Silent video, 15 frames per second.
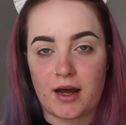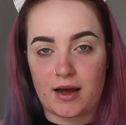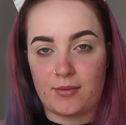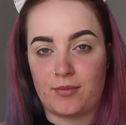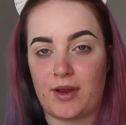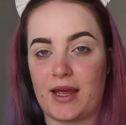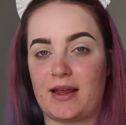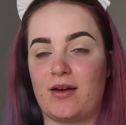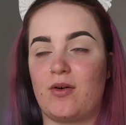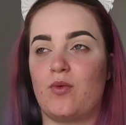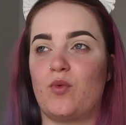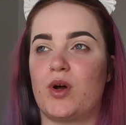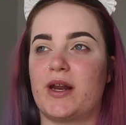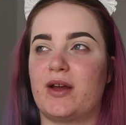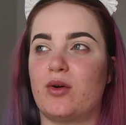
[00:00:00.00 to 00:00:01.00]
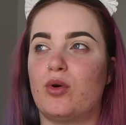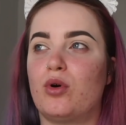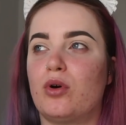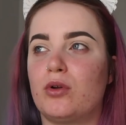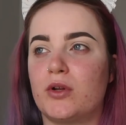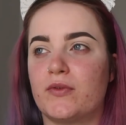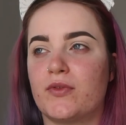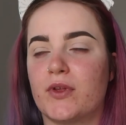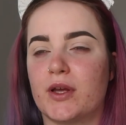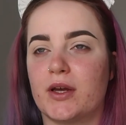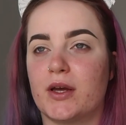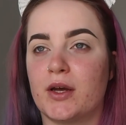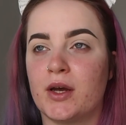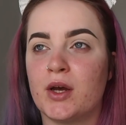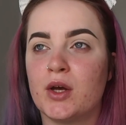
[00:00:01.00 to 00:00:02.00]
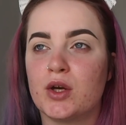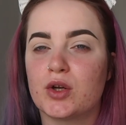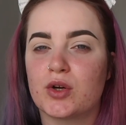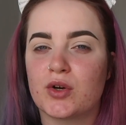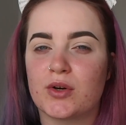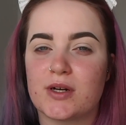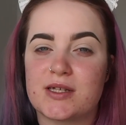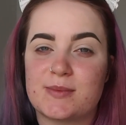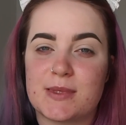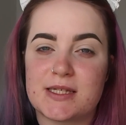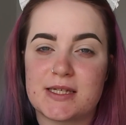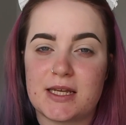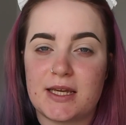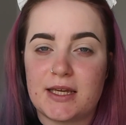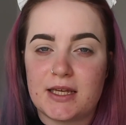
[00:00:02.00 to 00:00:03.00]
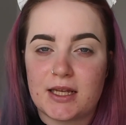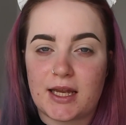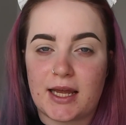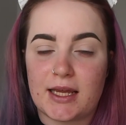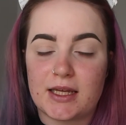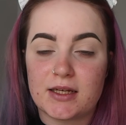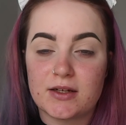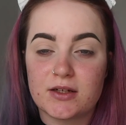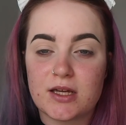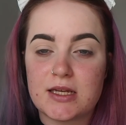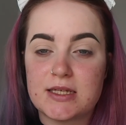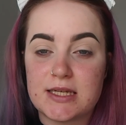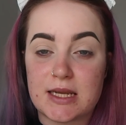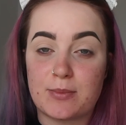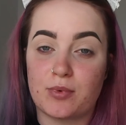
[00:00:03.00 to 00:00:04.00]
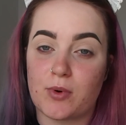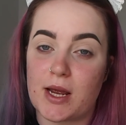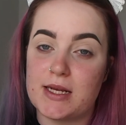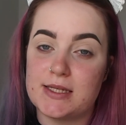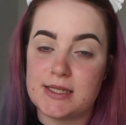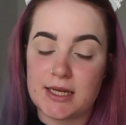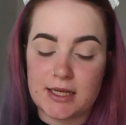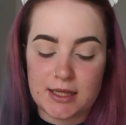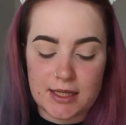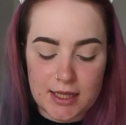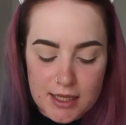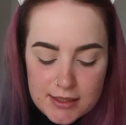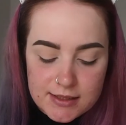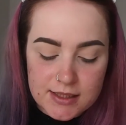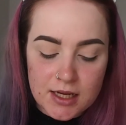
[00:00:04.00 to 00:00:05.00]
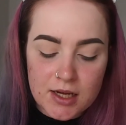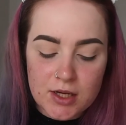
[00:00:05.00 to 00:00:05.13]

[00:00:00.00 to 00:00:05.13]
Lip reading: I'm like wanting all of the Christmassy like deep reds in this.